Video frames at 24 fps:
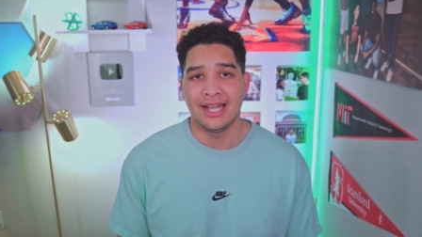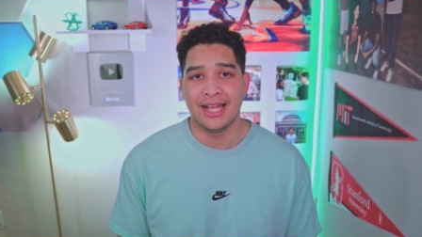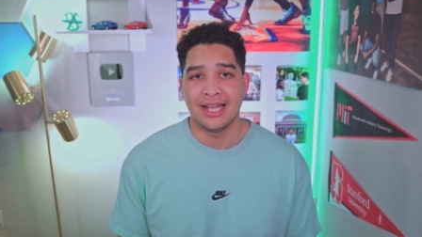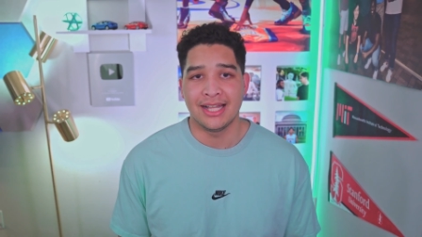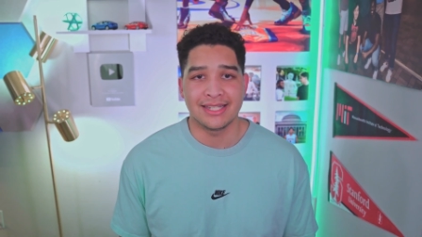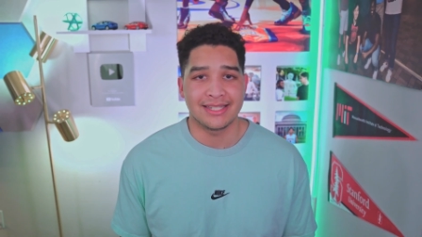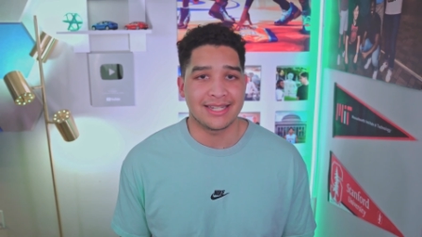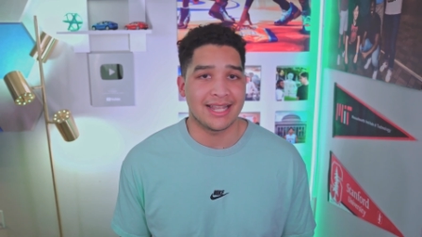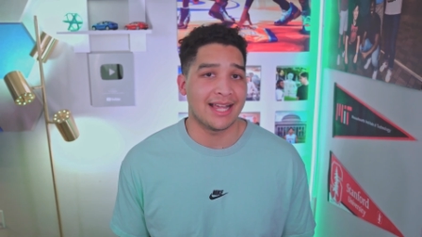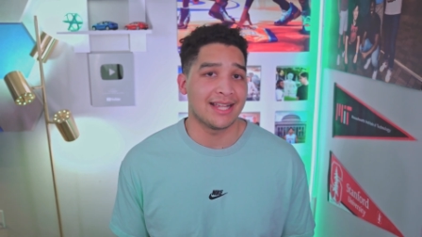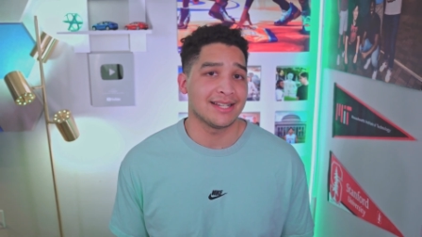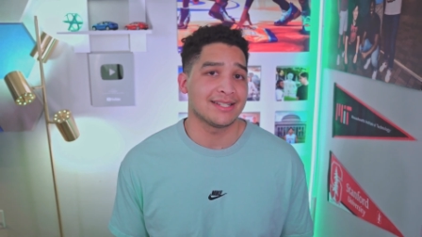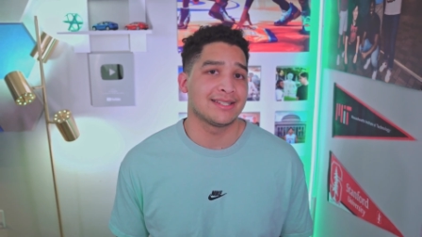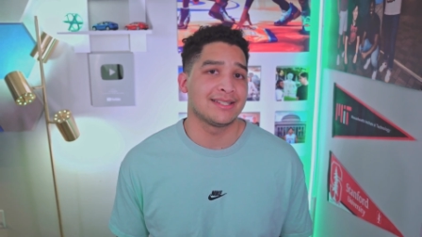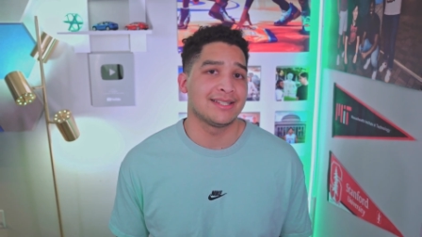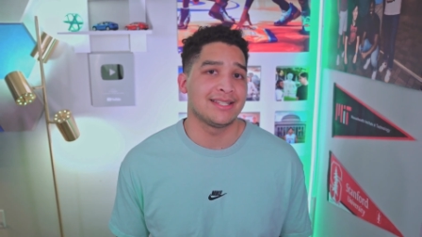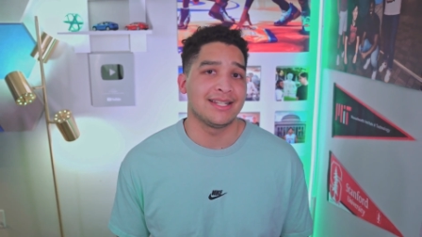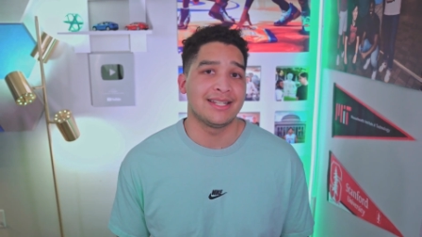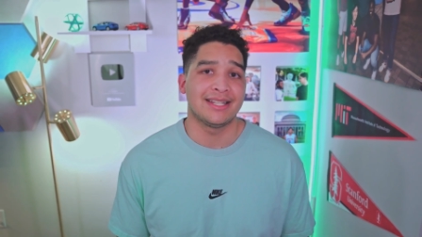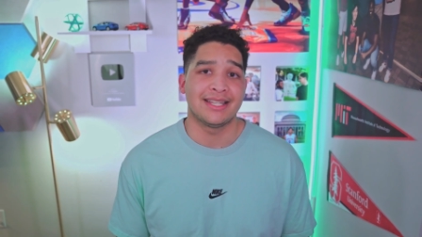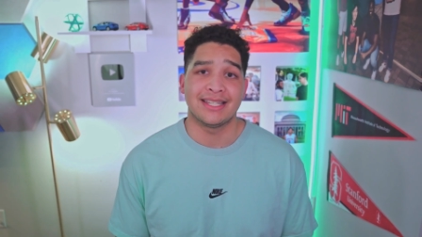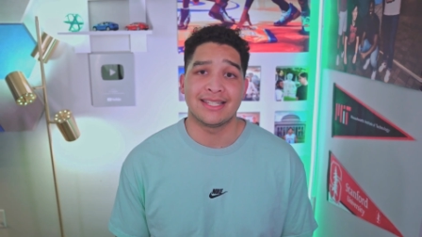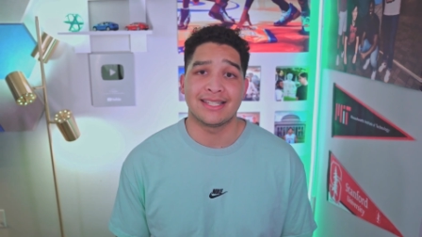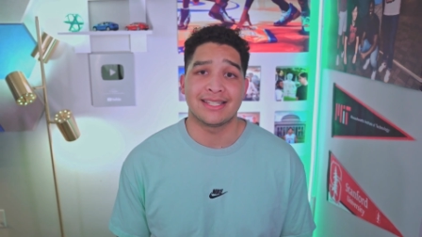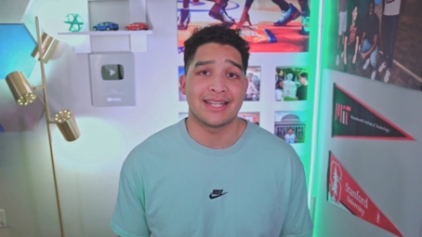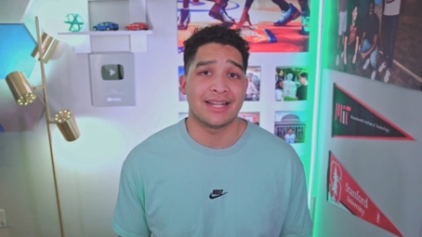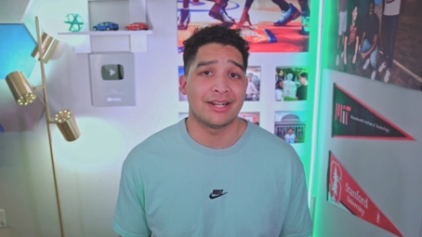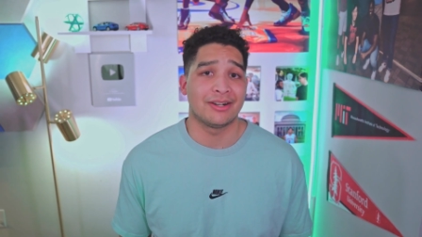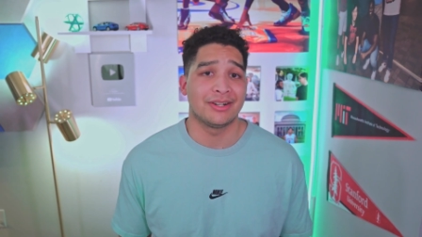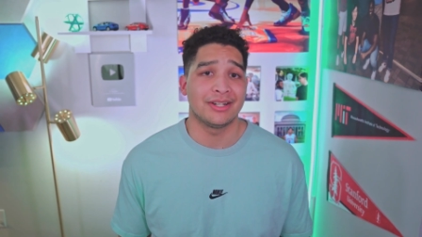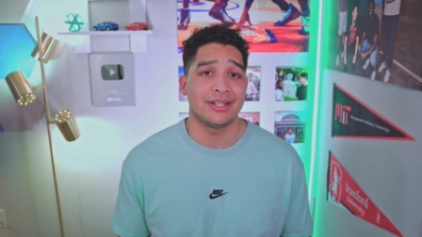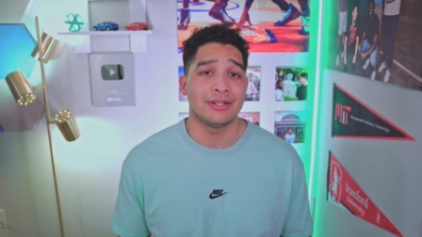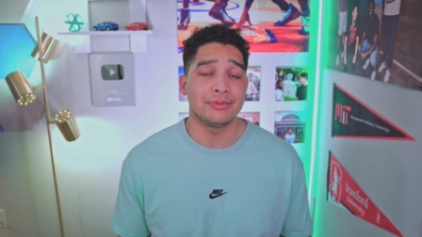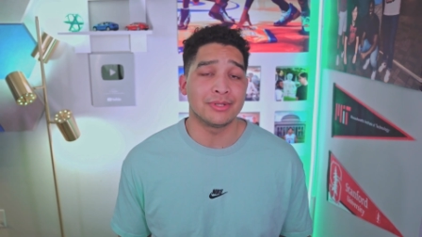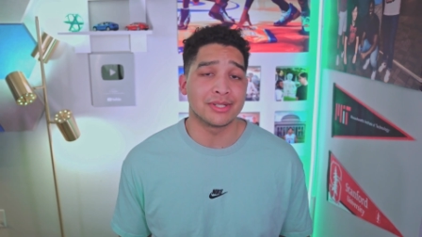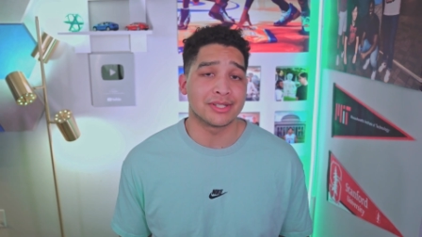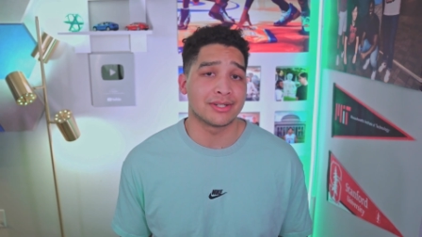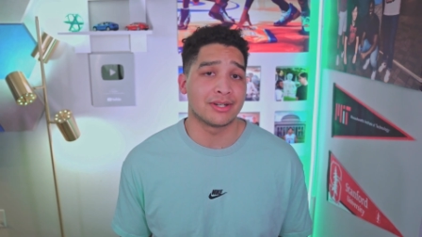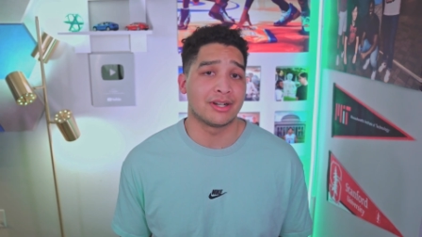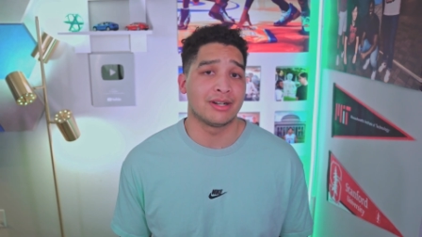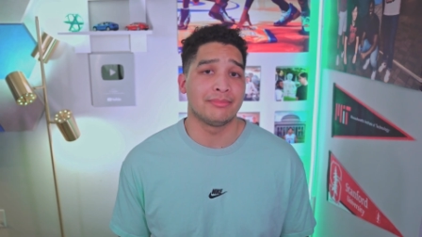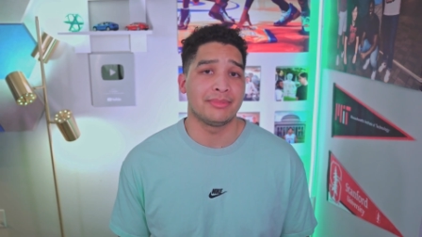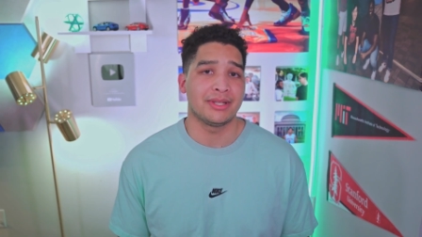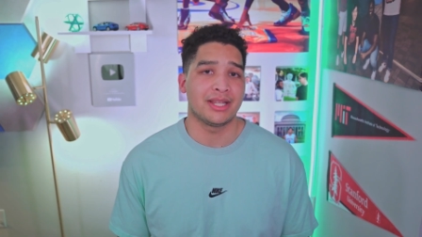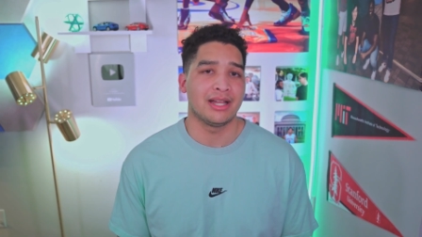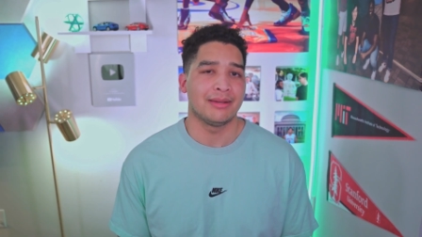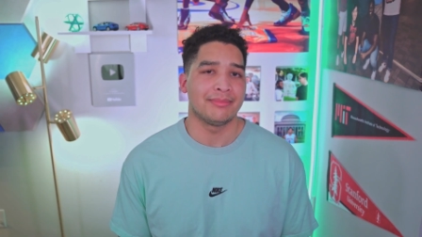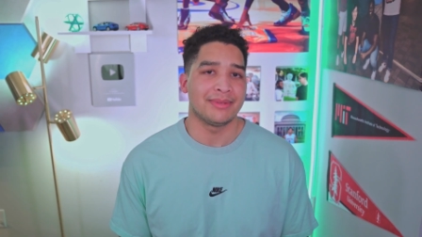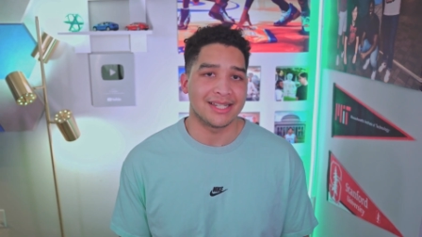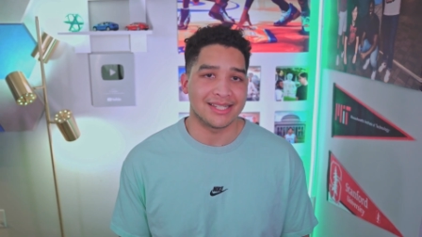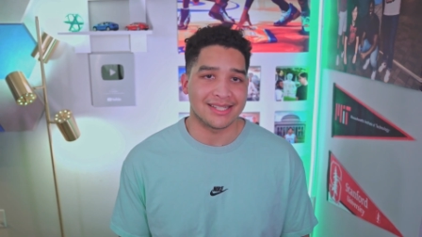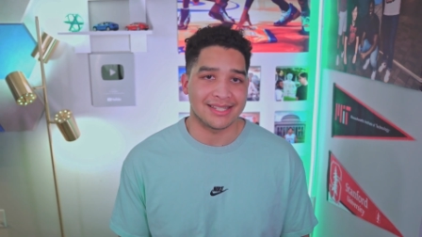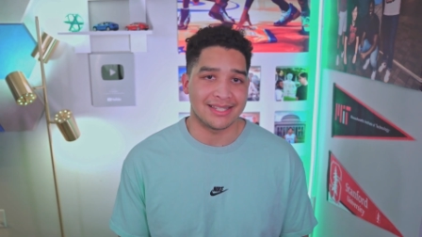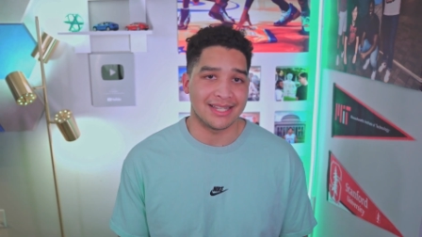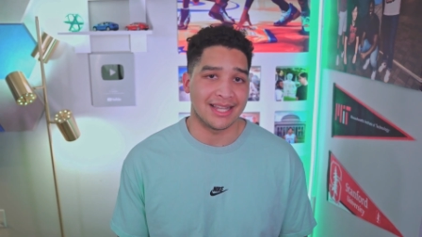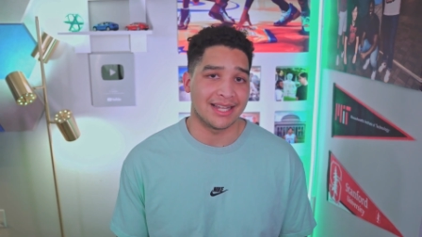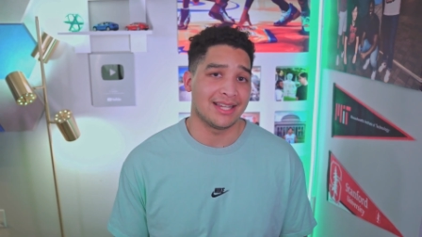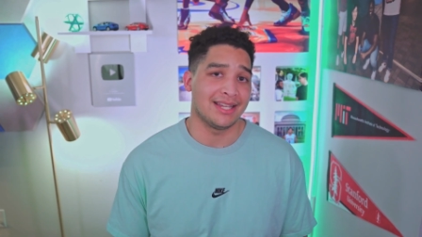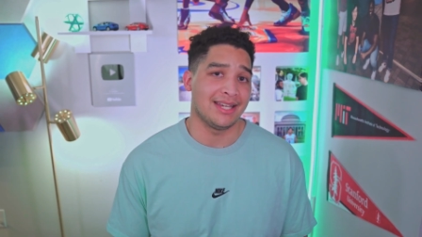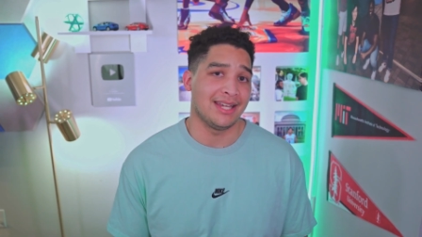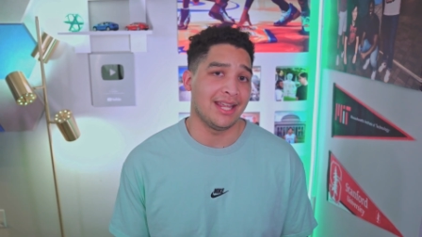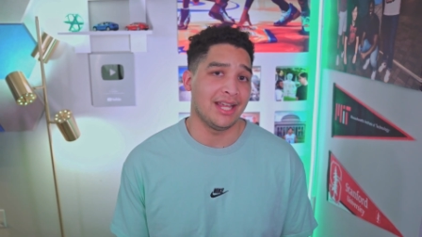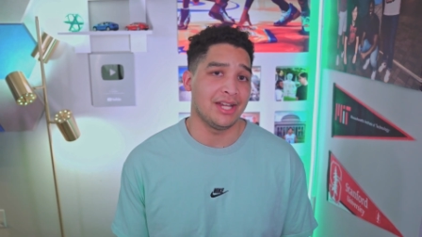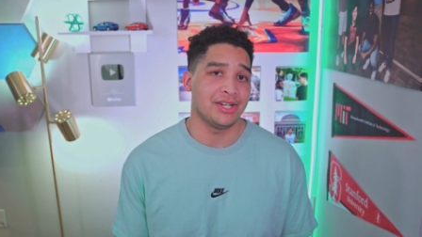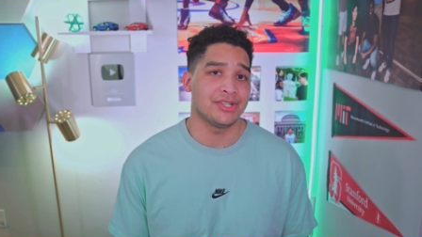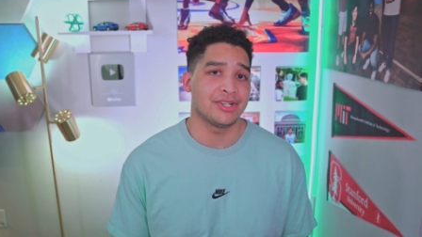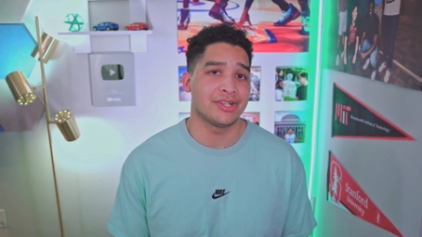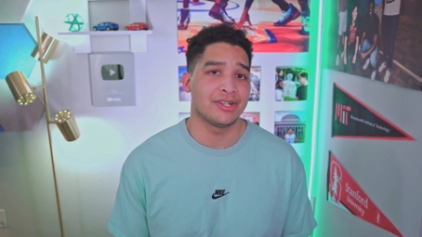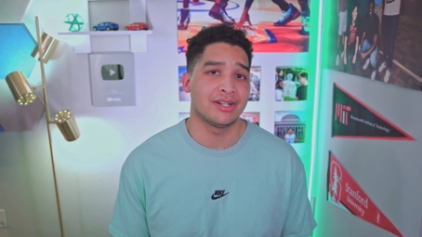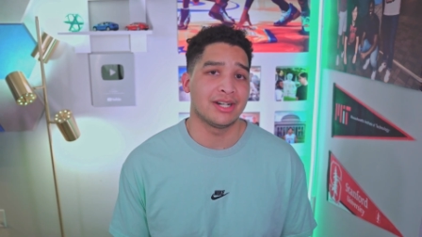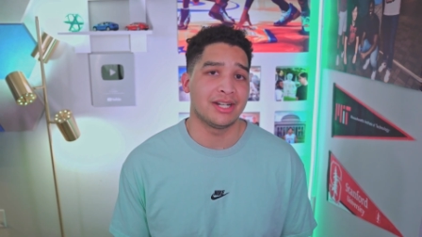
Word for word: Tasks in this area will start becoming second nature,